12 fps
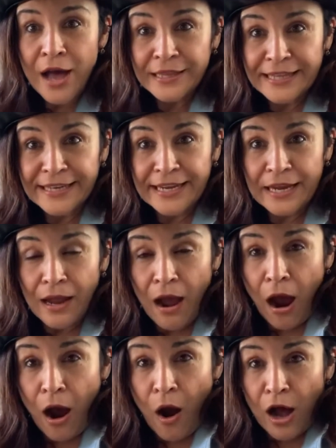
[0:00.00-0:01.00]
Take
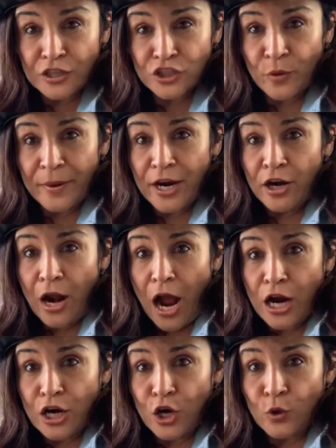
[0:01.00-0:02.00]
some air
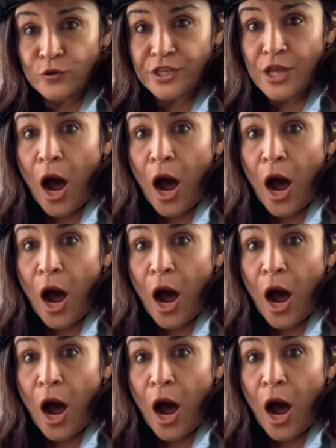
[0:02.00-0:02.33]
and close it.